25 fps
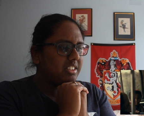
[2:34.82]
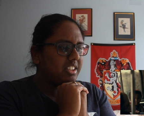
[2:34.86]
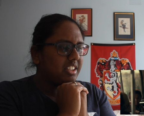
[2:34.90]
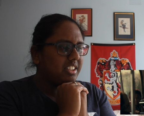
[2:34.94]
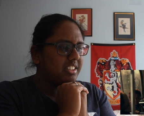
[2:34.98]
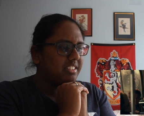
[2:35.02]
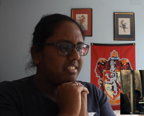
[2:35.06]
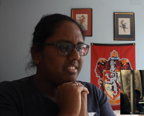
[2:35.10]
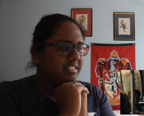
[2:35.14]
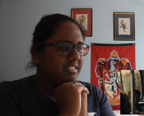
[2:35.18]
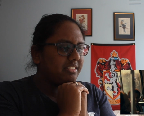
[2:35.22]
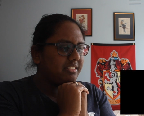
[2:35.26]

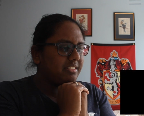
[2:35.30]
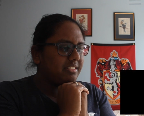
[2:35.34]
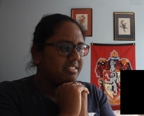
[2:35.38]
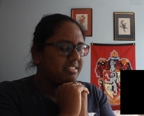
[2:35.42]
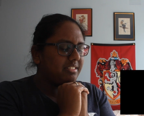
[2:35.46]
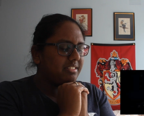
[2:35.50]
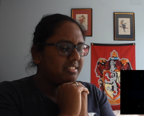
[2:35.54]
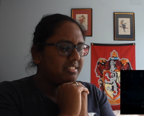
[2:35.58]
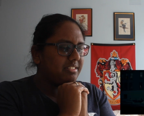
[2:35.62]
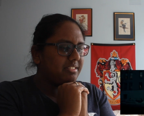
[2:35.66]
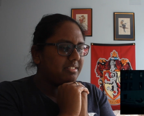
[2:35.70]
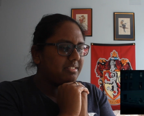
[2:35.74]

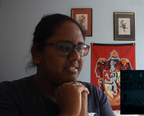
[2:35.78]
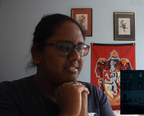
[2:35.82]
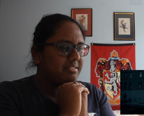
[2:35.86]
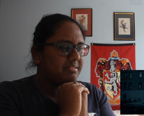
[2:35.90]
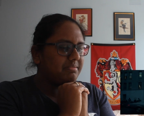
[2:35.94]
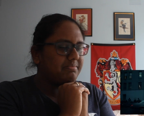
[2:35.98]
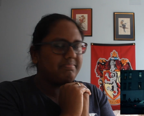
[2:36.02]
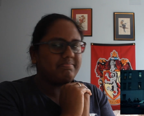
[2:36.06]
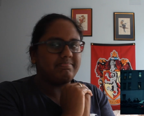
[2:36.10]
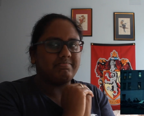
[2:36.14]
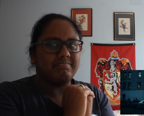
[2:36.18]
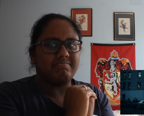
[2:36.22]

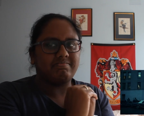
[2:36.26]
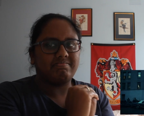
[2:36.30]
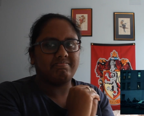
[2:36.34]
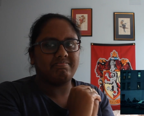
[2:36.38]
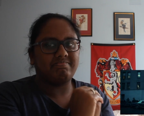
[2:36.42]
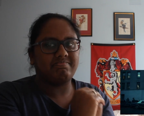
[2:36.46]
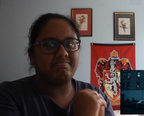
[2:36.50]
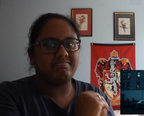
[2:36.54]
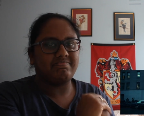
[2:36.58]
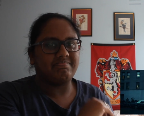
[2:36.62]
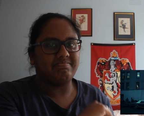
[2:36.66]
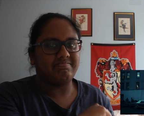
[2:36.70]

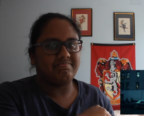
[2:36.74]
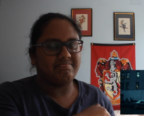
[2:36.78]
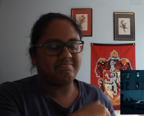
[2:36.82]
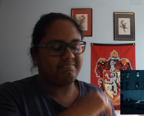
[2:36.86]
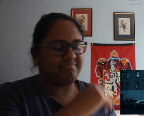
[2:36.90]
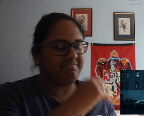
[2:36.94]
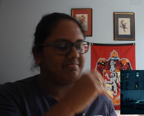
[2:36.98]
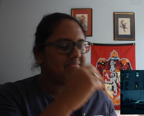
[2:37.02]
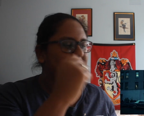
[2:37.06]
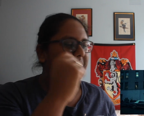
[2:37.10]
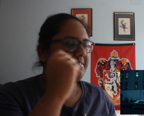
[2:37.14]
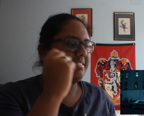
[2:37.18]

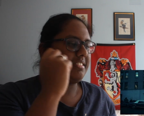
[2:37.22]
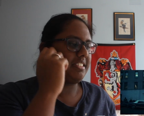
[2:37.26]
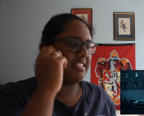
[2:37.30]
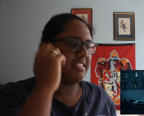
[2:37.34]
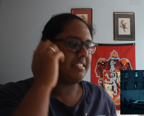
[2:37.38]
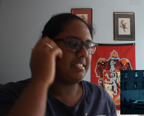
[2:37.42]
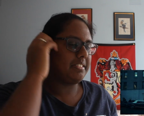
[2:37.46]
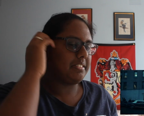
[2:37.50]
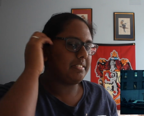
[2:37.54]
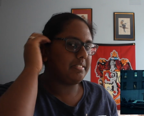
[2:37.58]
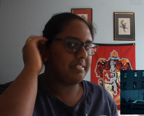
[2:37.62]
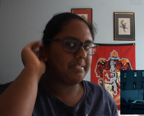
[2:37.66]

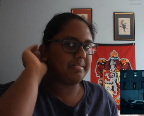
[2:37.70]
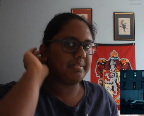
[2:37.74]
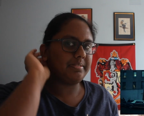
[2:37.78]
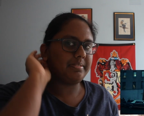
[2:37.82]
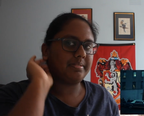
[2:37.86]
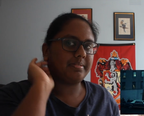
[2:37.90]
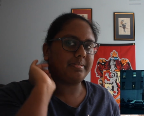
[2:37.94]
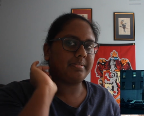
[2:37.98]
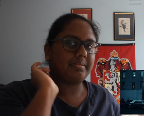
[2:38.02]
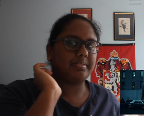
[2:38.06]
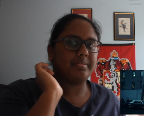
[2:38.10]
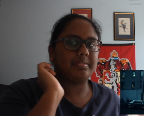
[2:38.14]

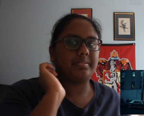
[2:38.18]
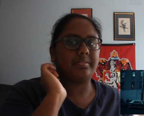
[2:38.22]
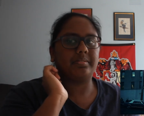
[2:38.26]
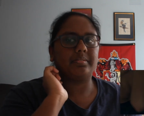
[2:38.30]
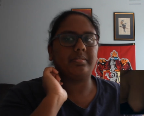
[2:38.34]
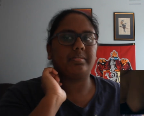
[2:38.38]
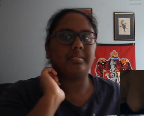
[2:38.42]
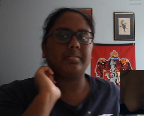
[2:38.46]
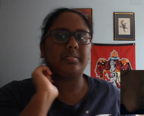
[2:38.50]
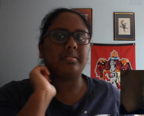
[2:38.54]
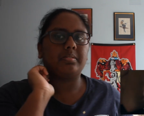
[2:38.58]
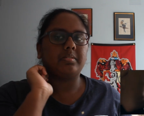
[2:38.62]

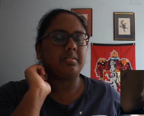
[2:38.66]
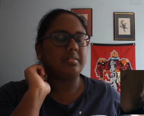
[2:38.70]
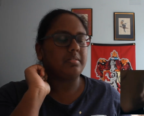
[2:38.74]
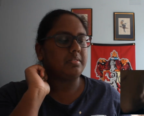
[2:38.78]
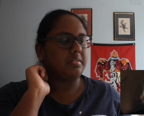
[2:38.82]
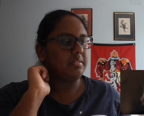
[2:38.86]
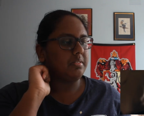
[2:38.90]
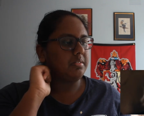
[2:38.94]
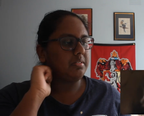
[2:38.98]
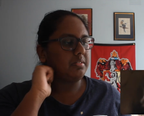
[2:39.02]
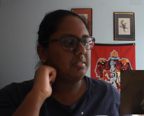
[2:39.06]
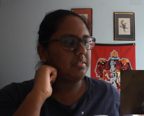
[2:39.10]

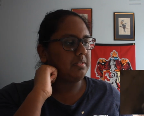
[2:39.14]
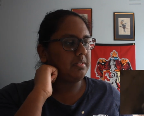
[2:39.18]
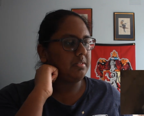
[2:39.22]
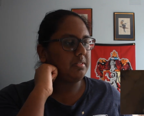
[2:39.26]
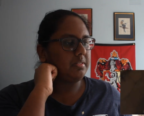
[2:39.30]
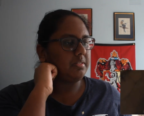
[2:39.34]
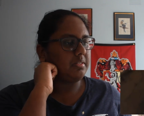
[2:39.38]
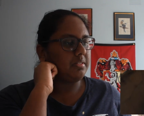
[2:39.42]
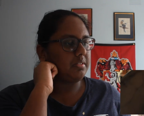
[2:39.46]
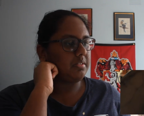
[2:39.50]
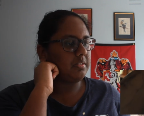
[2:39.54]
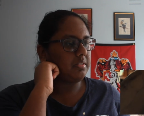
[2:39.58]

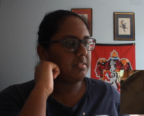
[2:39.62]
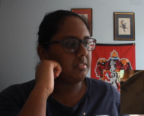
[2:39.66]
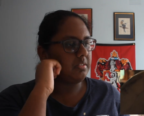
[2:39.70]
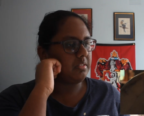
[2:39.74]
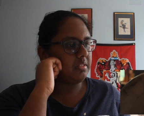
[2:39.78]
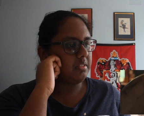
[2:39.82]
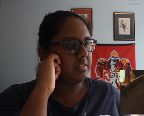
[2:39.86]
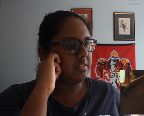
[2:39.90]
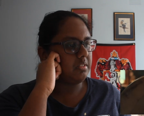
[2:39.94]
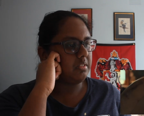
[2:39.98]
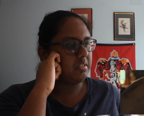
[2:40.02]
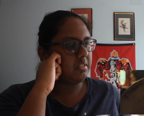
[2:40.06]

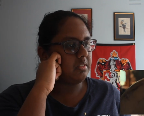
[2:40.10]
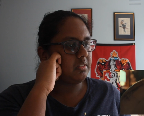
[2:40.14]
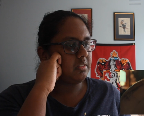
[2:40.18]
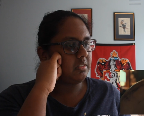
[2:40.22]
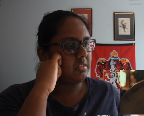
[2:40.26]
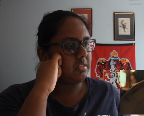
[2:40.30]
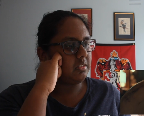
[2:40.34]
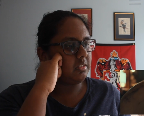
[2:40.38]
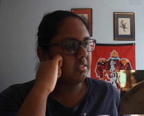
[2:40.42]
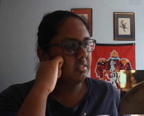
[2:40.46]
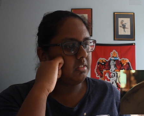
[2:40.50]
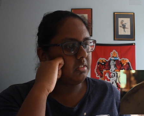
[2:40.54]

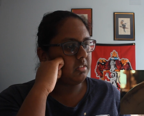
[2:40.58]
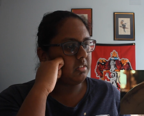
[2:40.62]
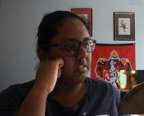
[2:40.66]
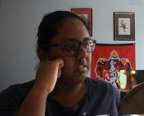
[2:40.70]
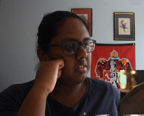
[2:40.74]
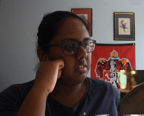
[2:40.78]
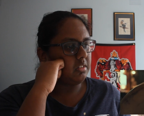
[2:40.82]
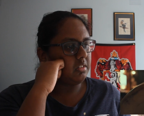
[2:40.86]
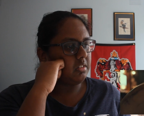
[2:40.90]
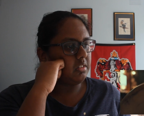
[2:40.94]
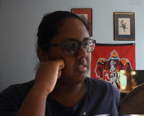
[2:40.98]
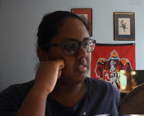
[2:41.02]

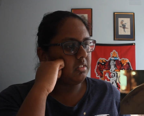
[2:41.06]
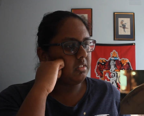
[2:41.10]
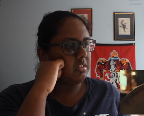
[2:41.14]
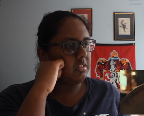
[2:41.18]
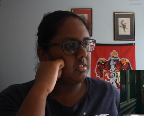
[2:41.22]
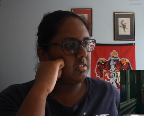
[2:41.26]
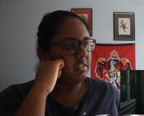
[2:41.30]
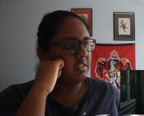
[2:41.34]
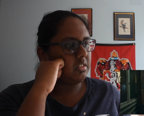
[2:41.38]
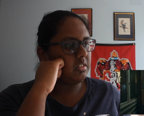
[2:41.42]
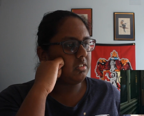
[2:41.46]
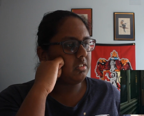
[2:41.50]

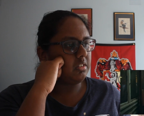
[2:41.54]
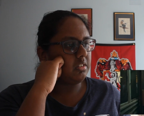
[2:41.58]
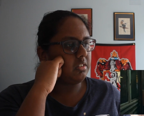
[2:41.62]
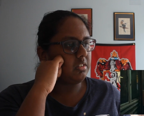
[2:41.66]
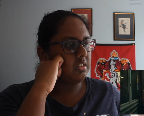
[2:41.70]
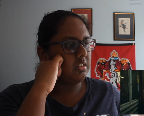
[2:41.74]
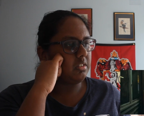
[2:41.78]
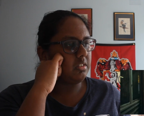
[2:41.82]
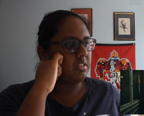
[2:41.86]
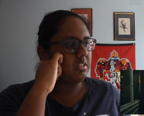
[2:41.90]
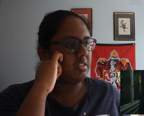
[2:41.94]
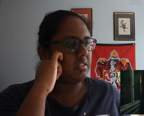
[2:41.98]

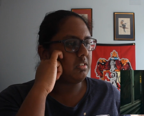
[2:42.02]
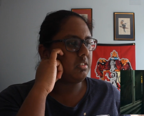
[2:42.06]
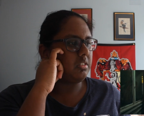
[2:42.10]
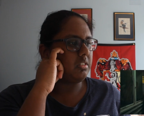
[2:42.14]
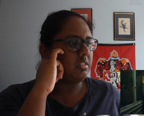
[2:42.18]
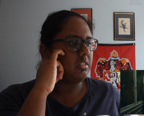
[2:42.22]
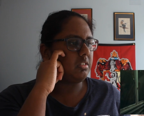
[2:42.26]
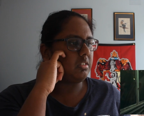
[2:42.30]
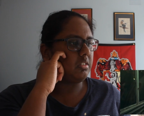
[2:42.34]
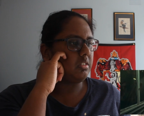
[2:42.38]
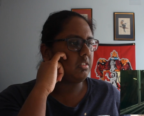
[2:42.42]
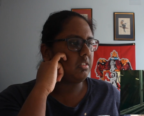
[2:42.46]

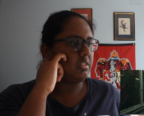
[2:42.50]
Nobody speaks.